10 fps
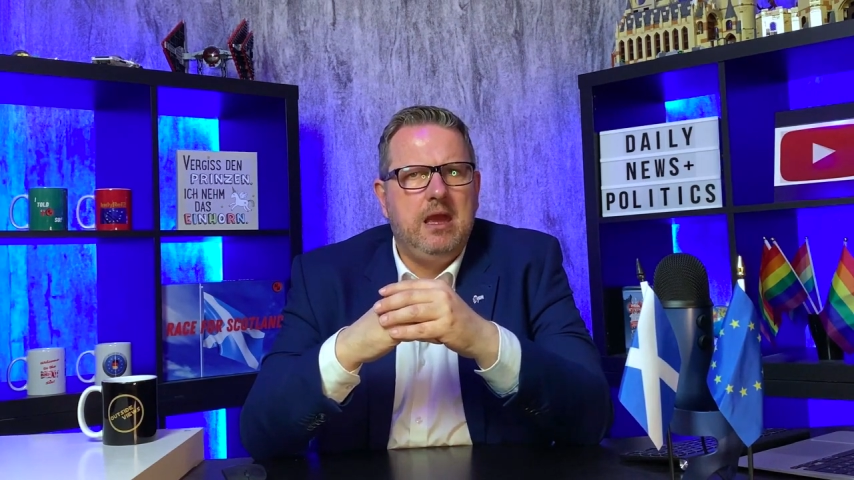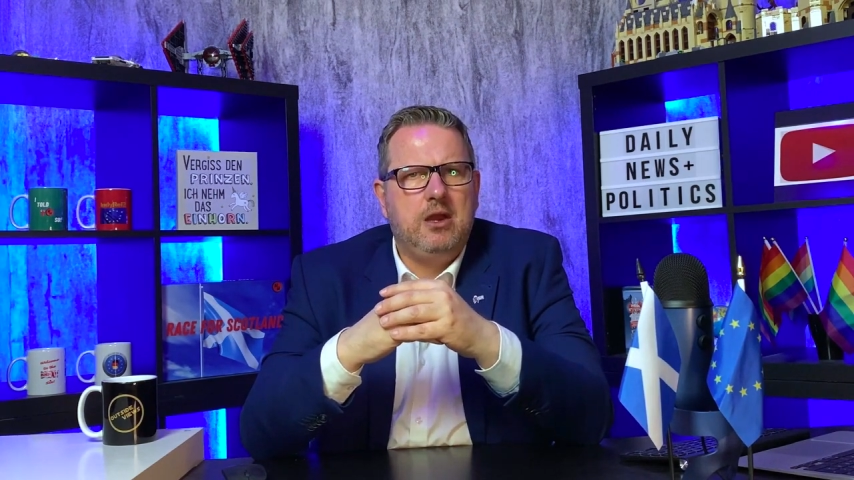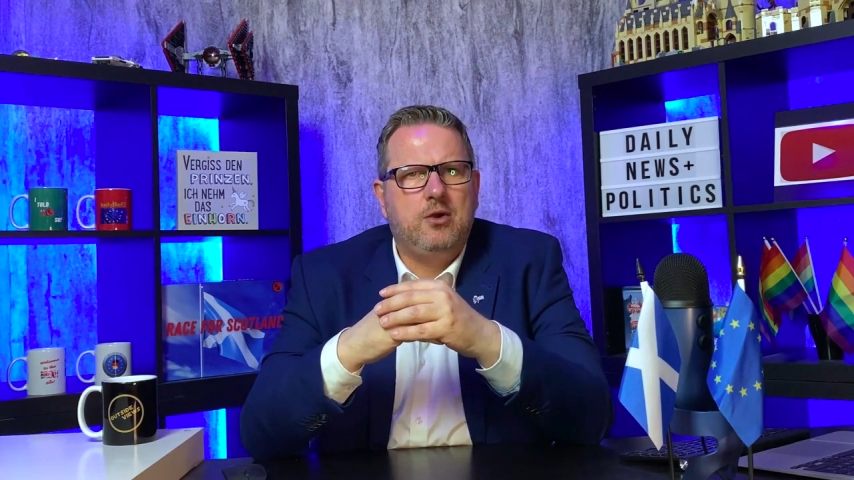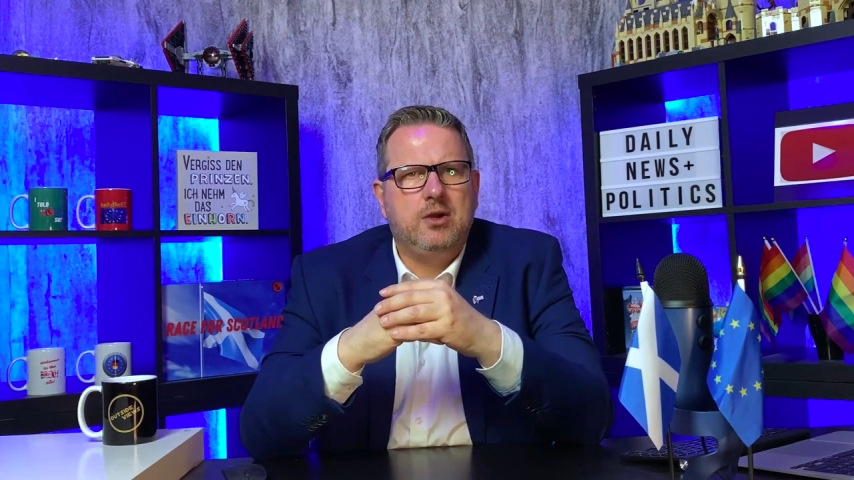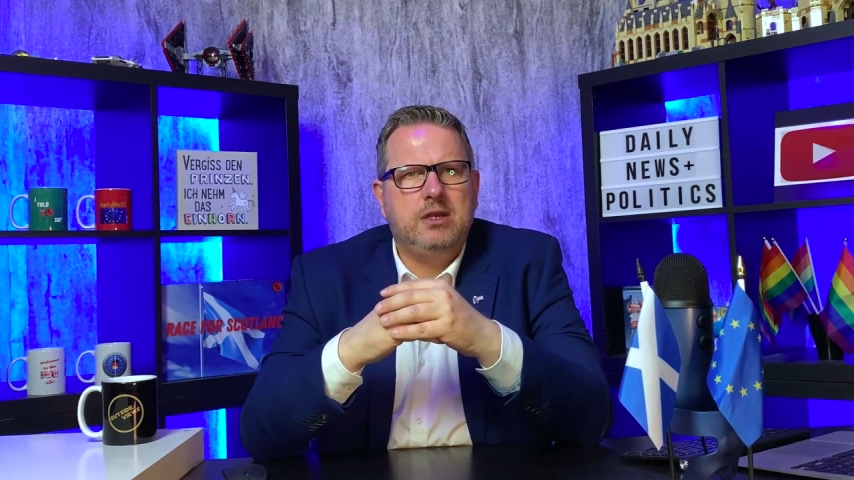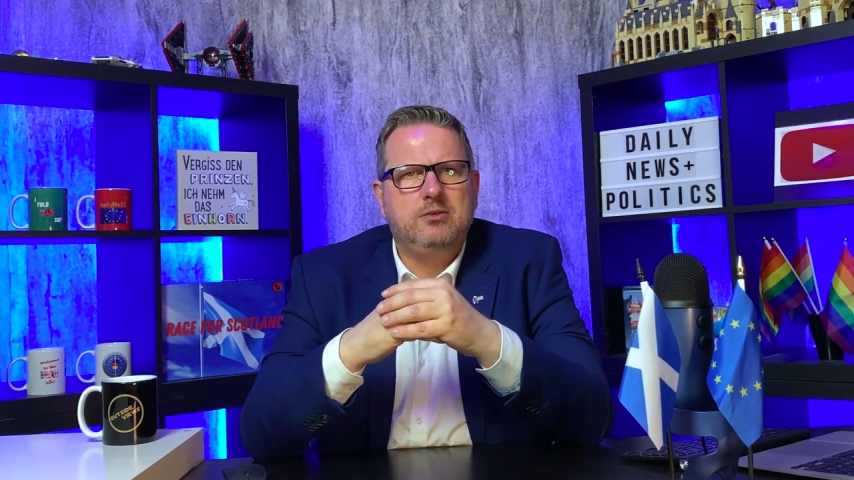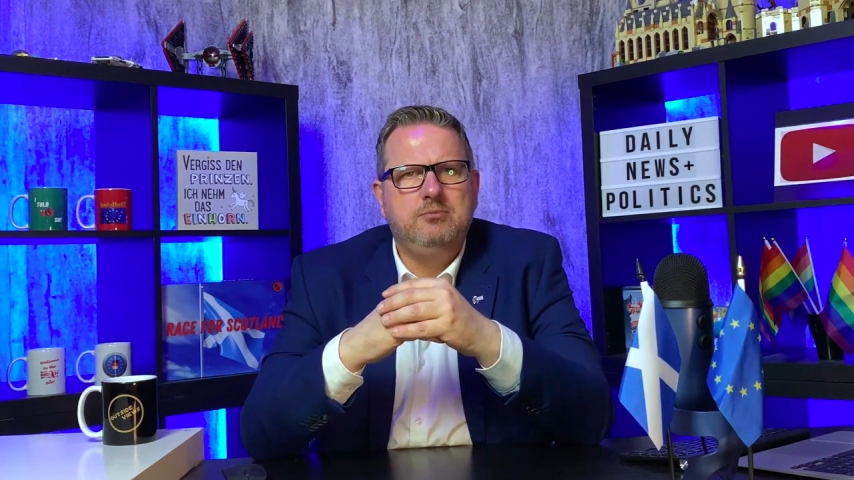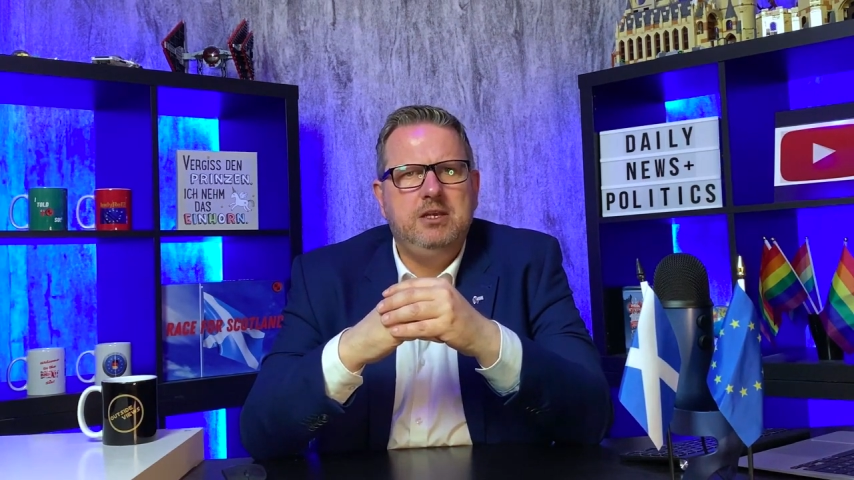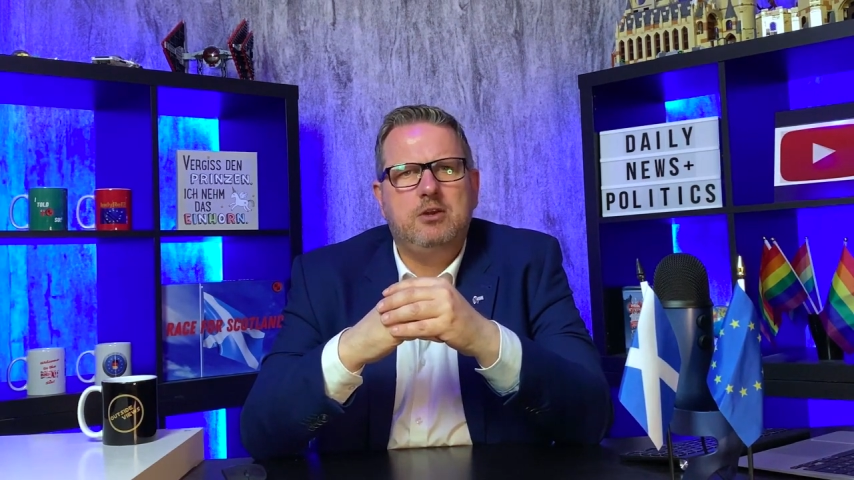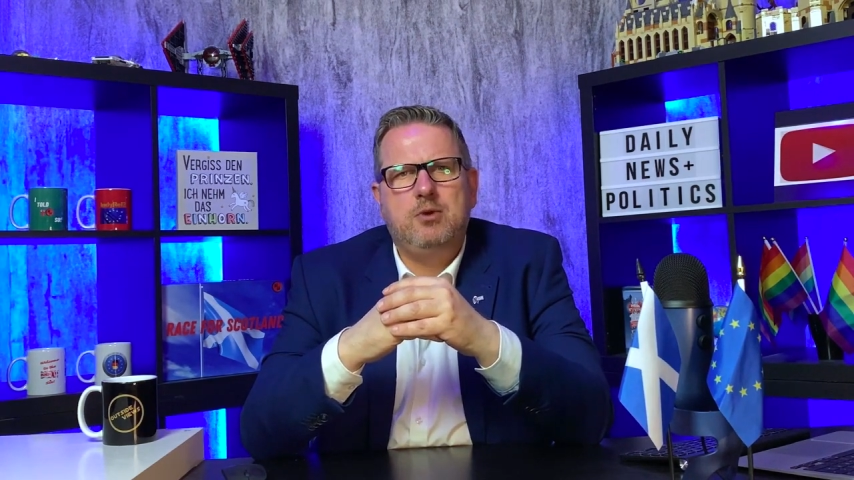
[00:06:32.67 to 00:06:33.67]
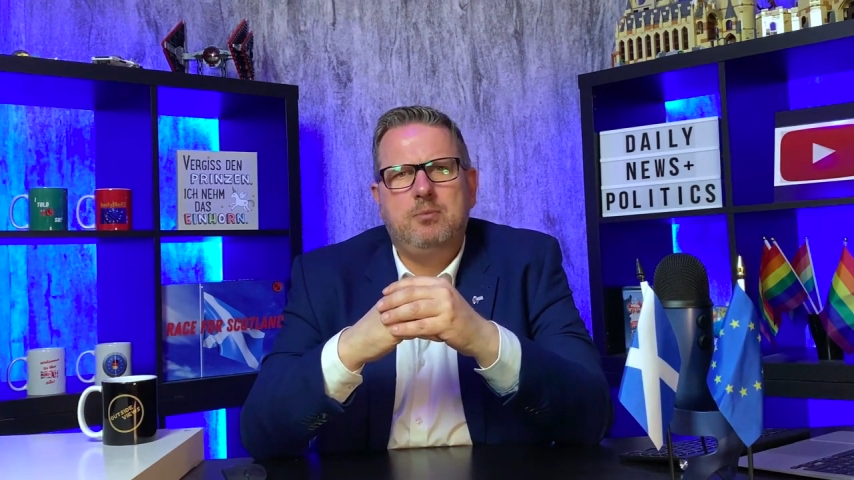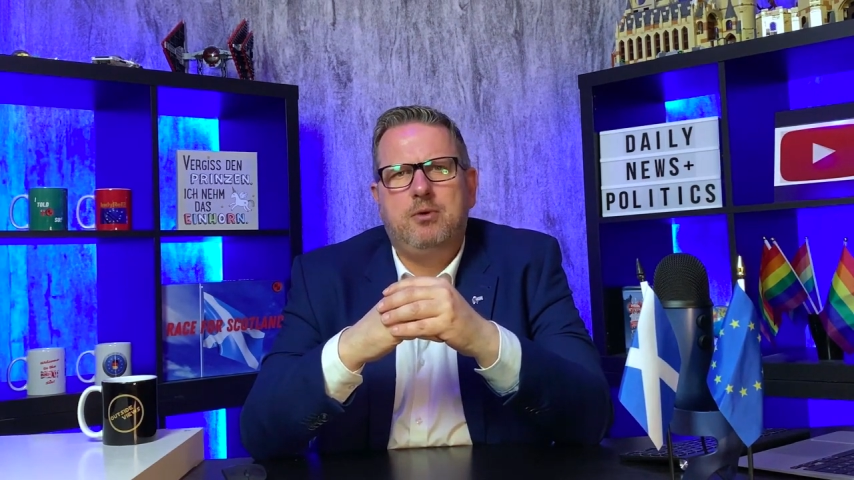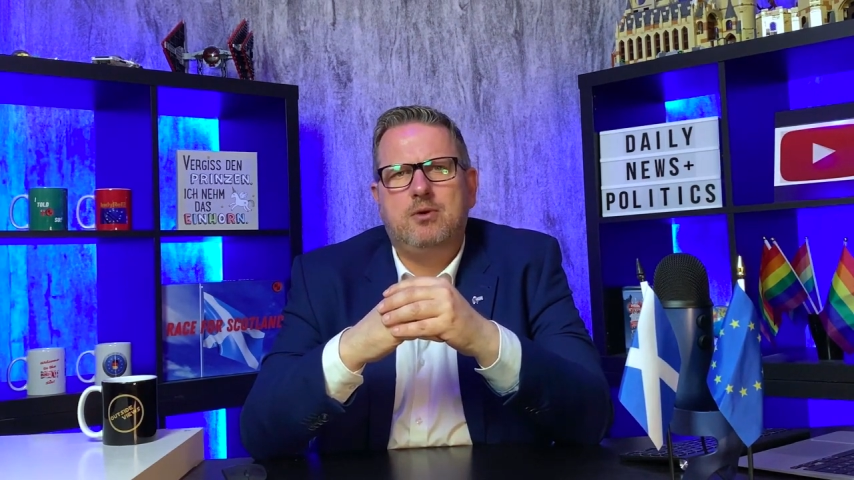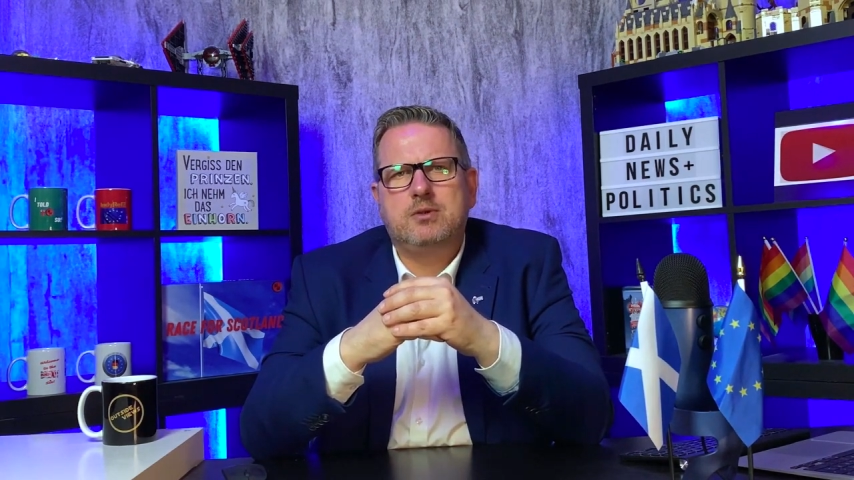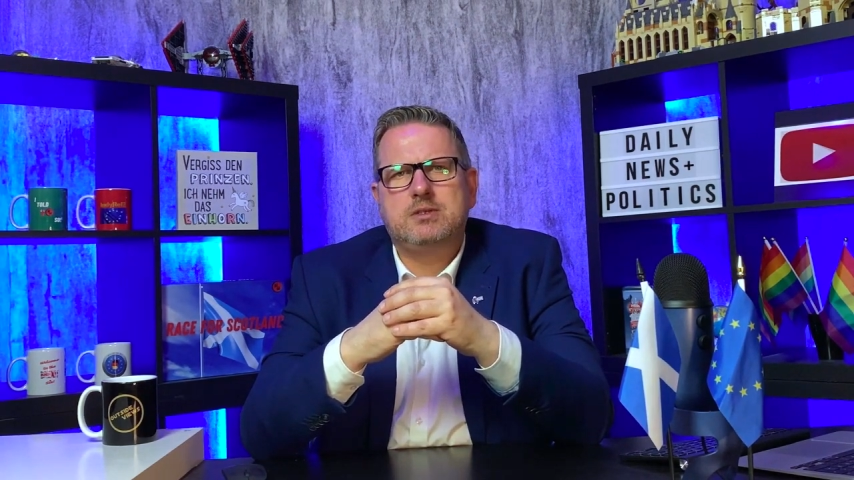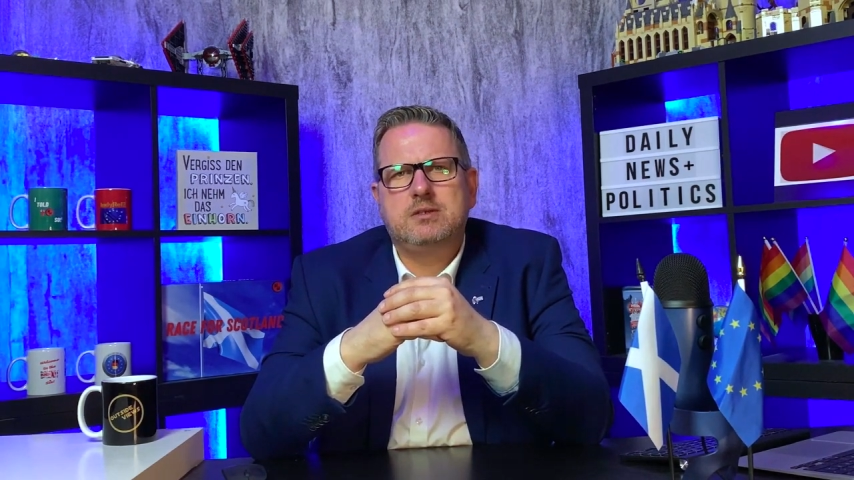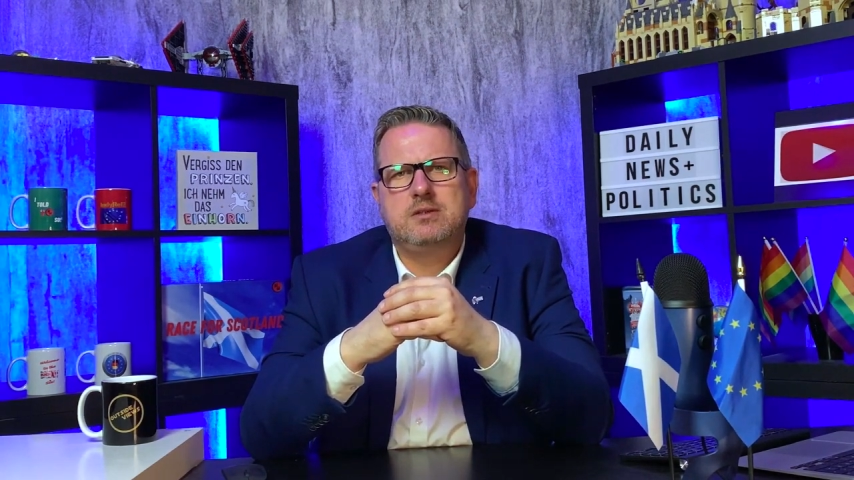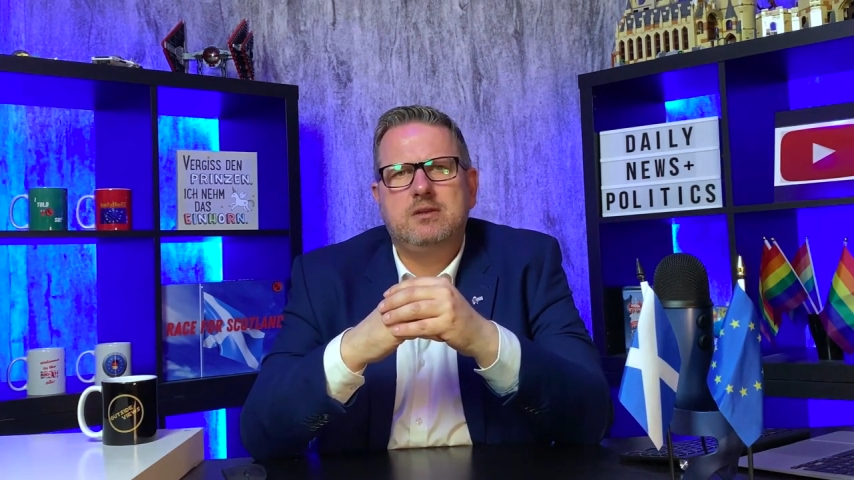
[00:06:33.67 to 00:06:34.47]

According to media reports,